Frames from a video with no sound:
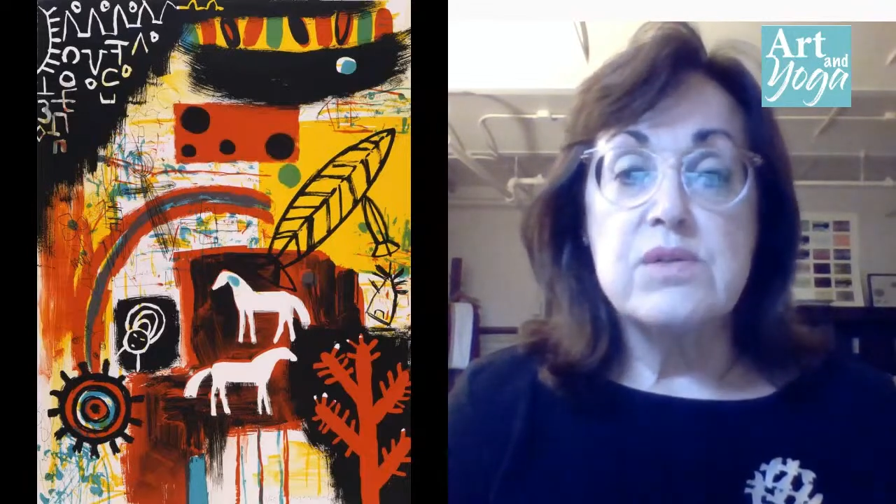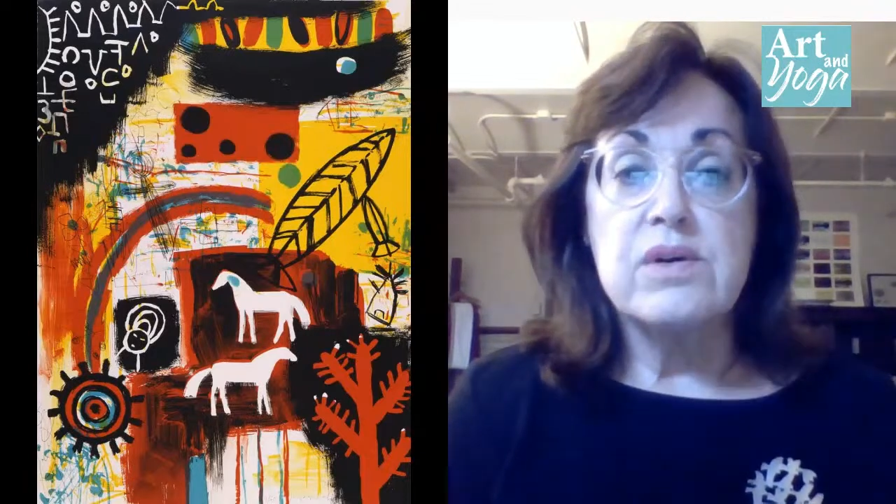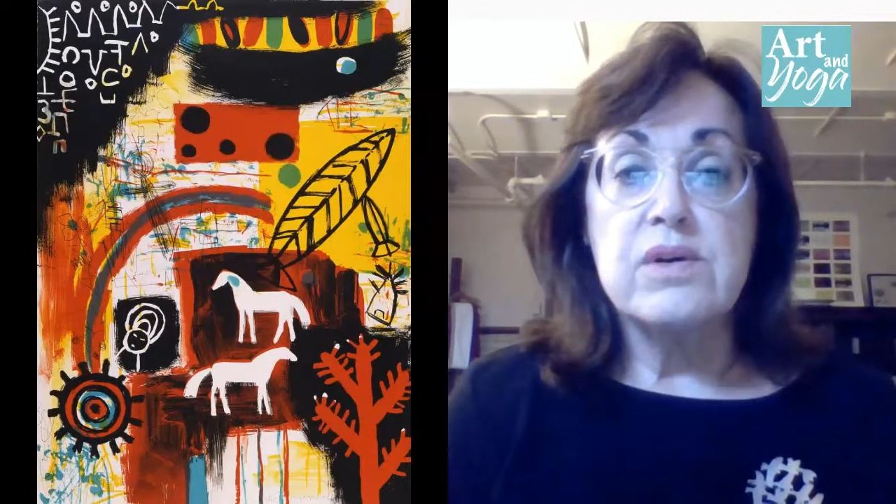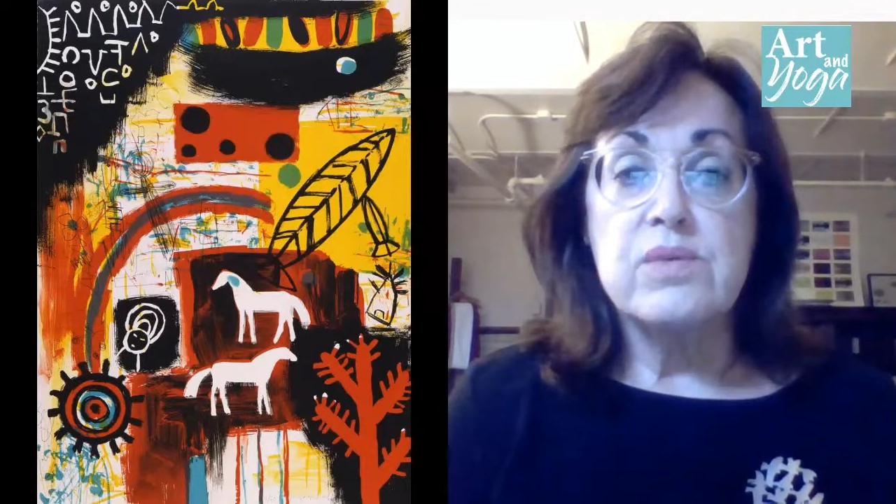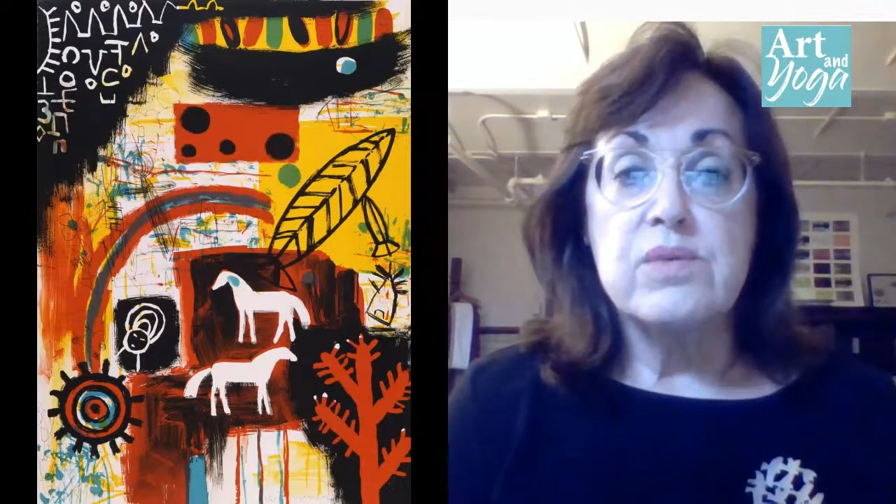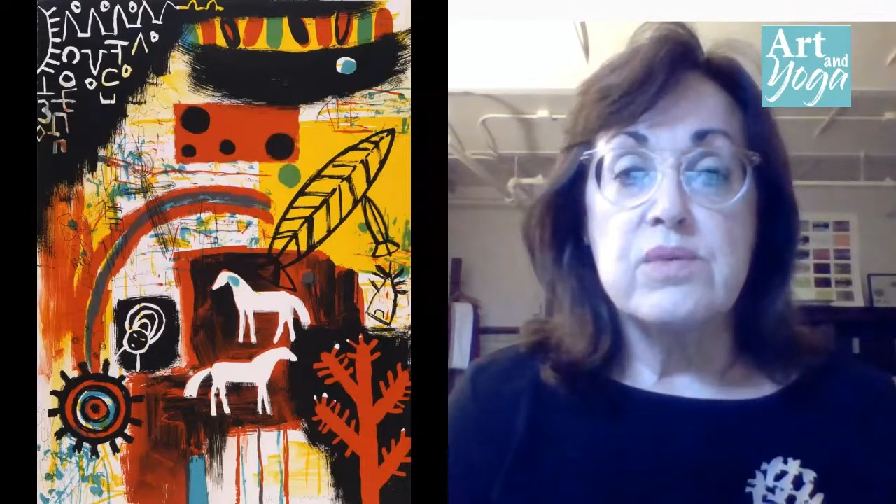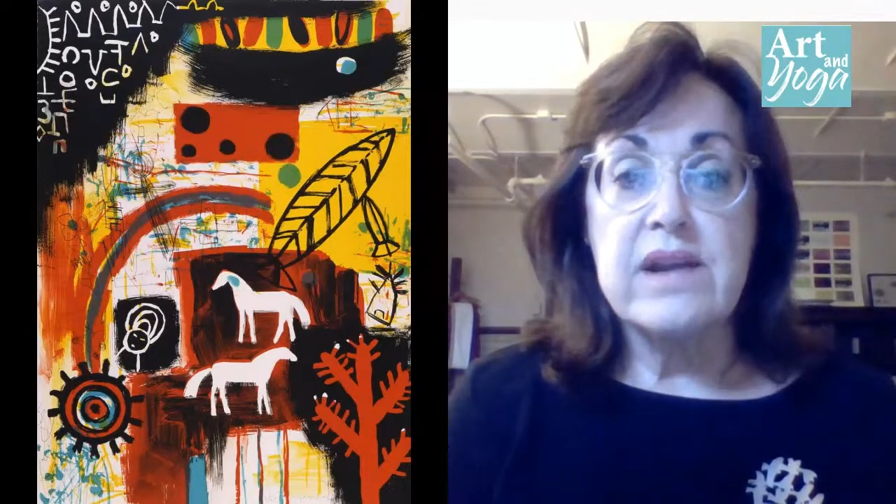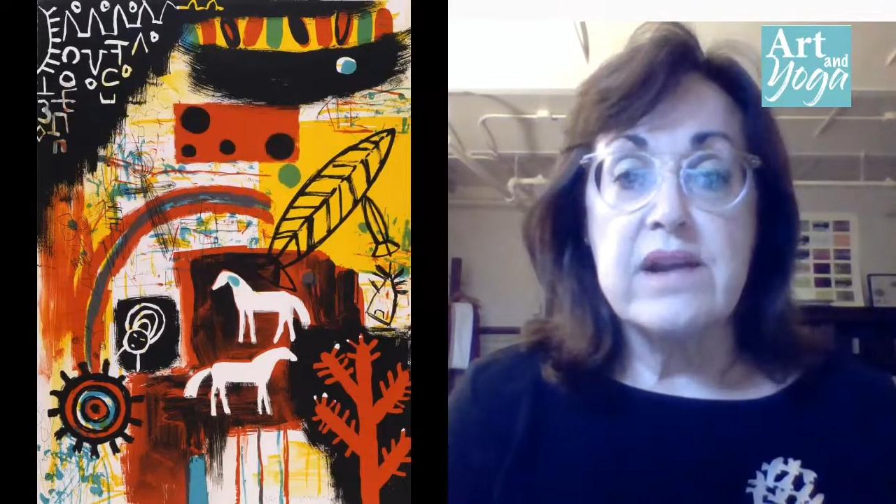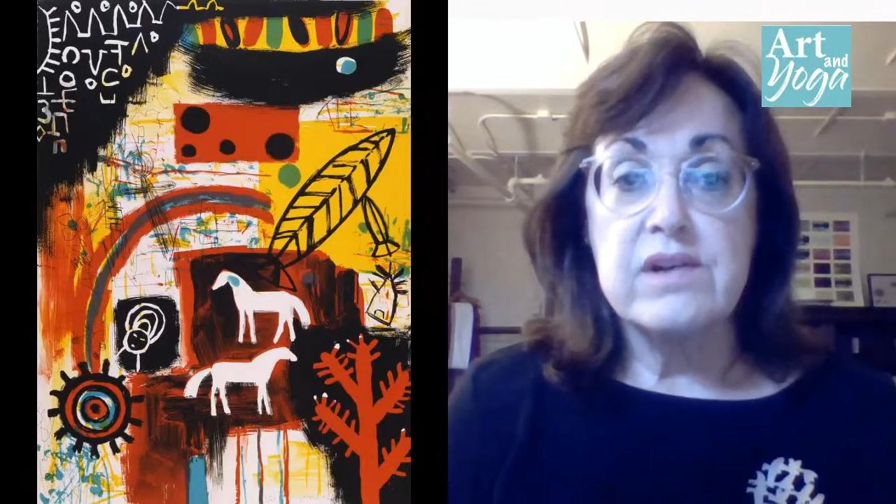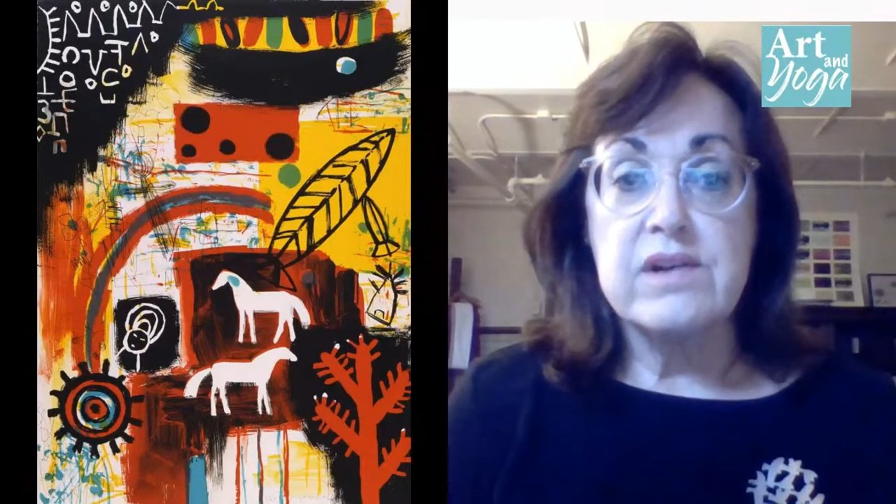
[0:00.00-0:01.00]
record,
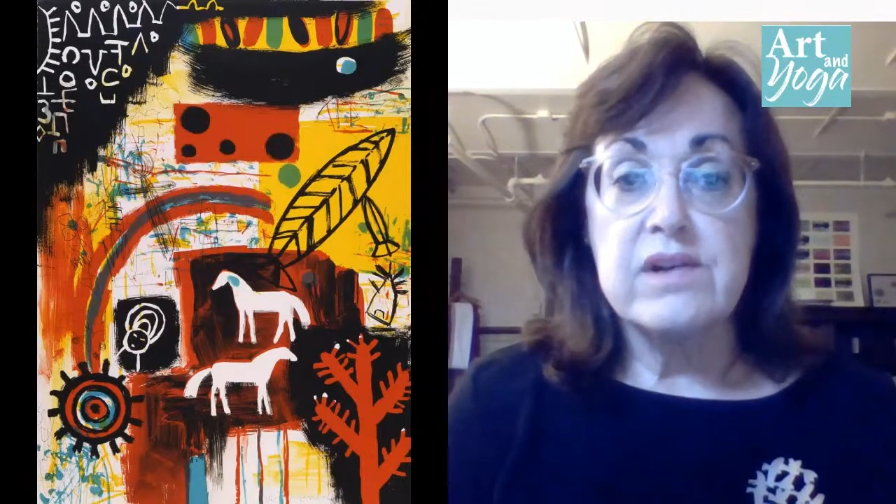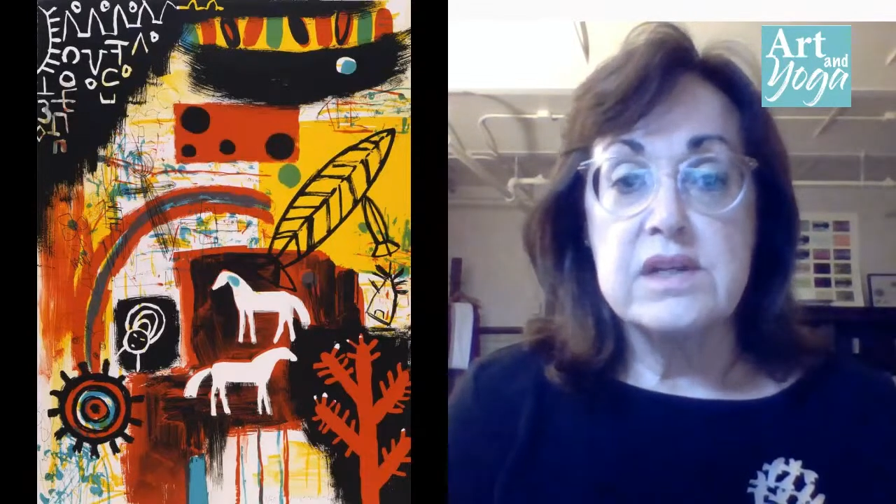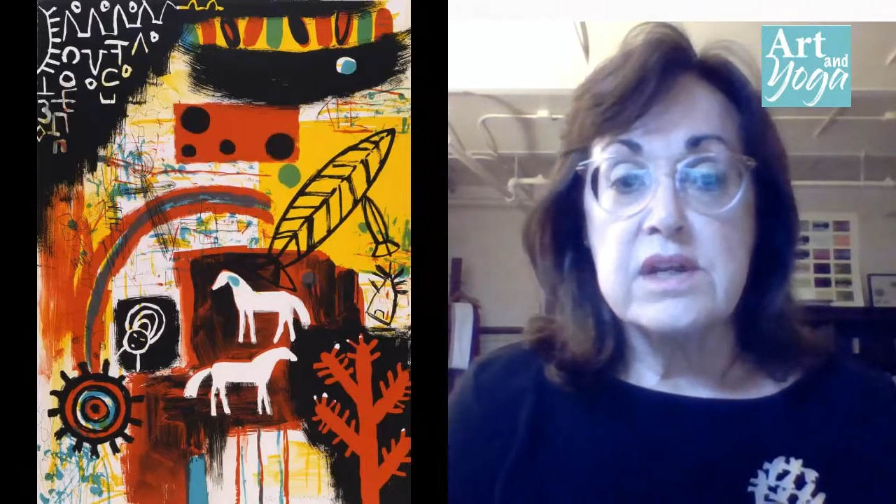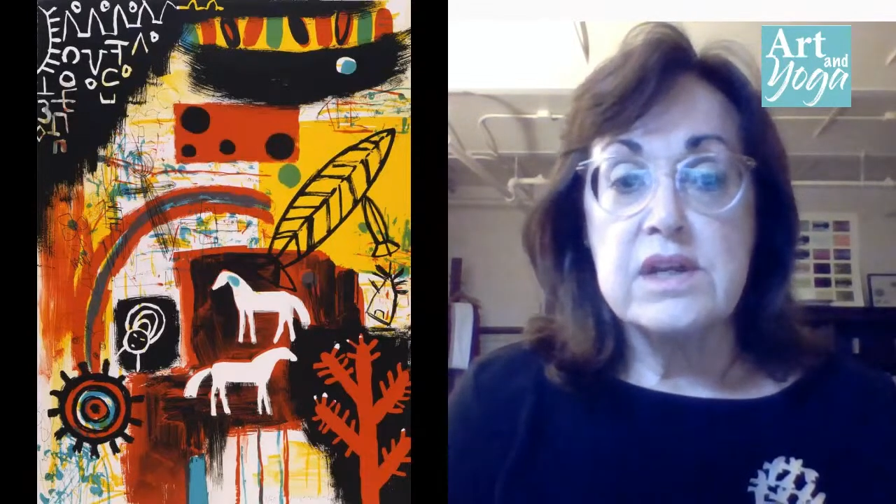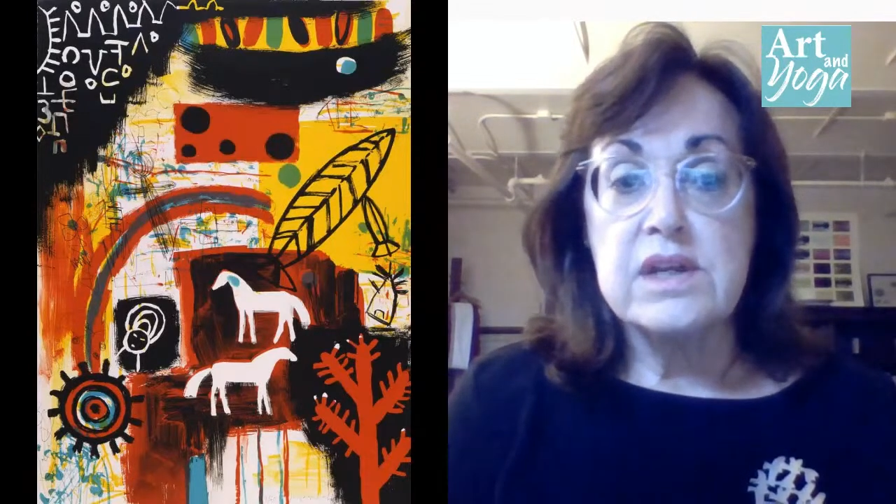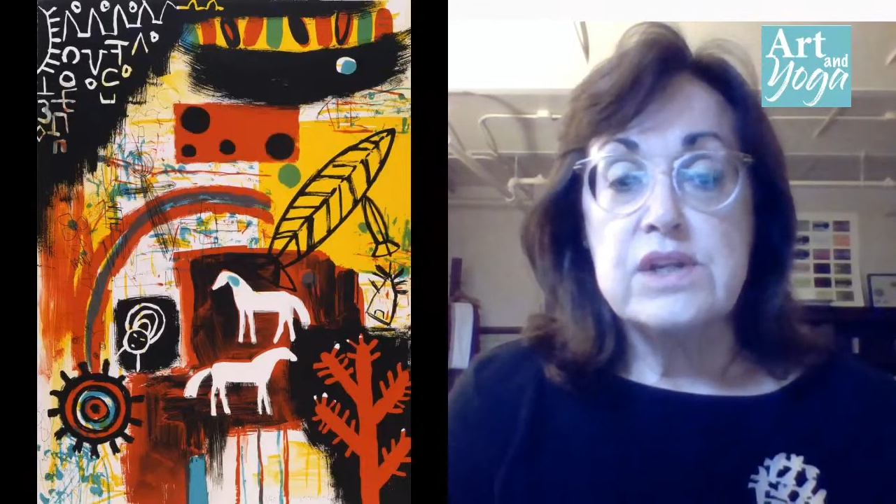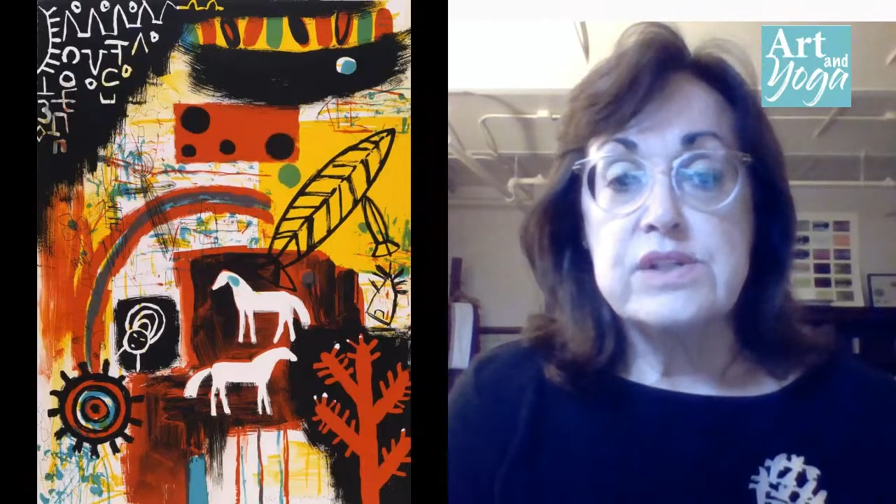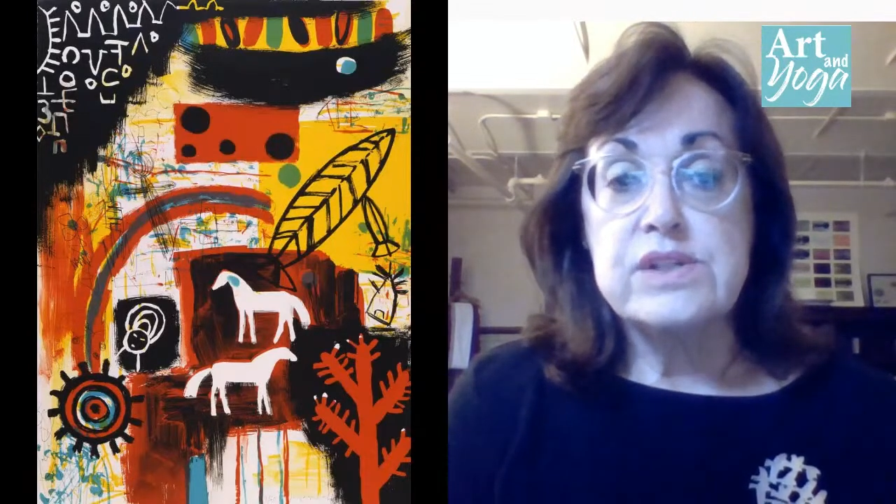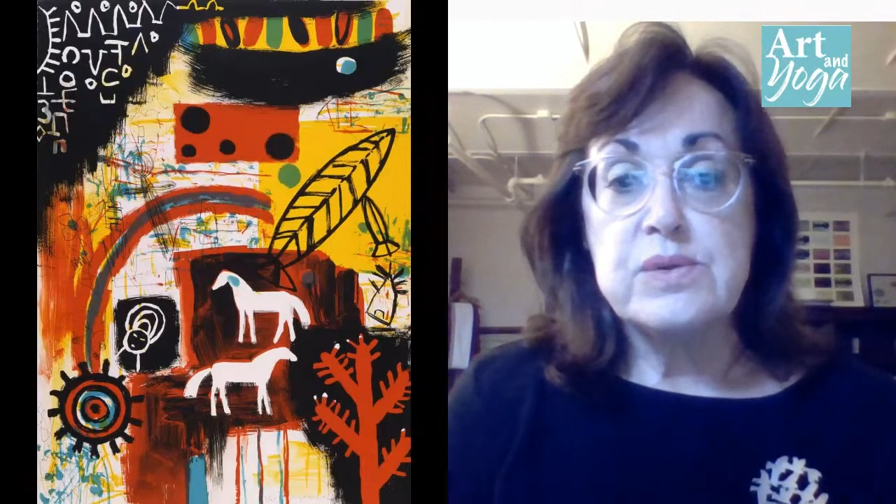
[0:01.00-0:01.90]
to